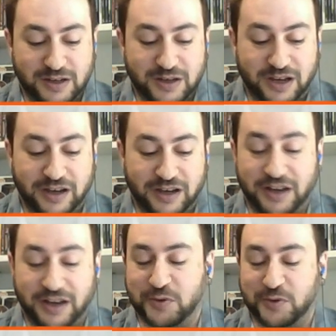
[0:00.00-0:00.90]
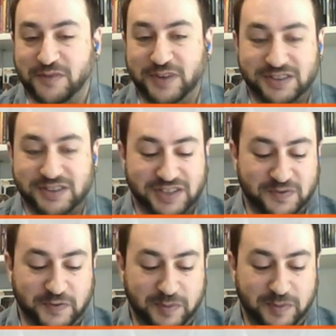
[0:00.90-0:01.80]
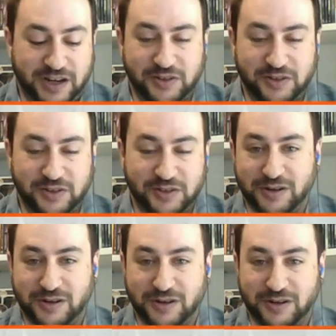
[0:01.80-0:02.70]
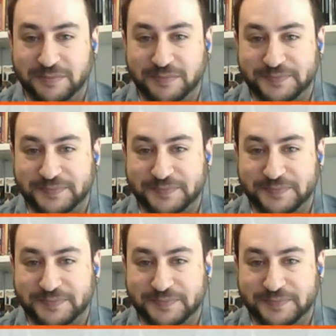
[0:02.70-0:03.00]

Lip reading: on Twitter, Vince. Get the feedback on Twitter or what?